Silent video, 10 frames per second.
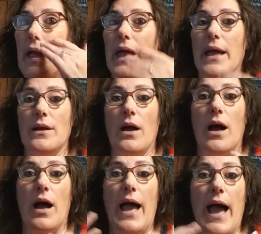and
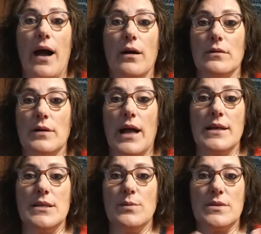how
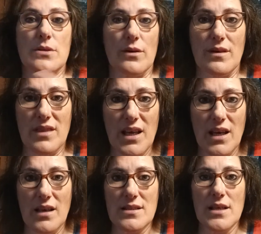to deal with certain
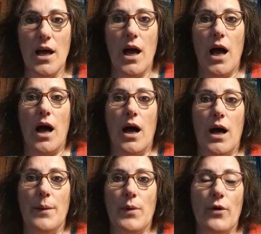things,
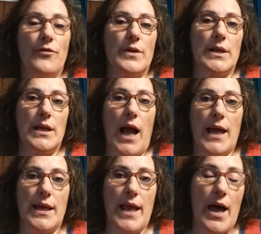hopefully
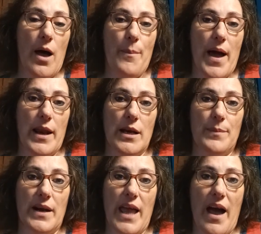I can help out
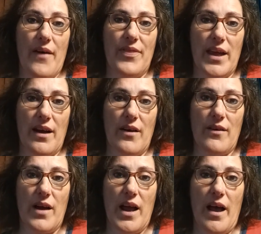anybody out
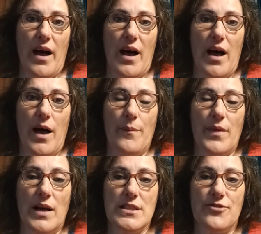there
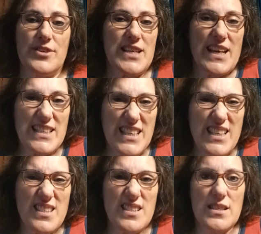on different
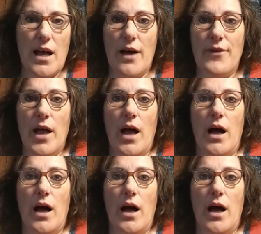techniques and stuff,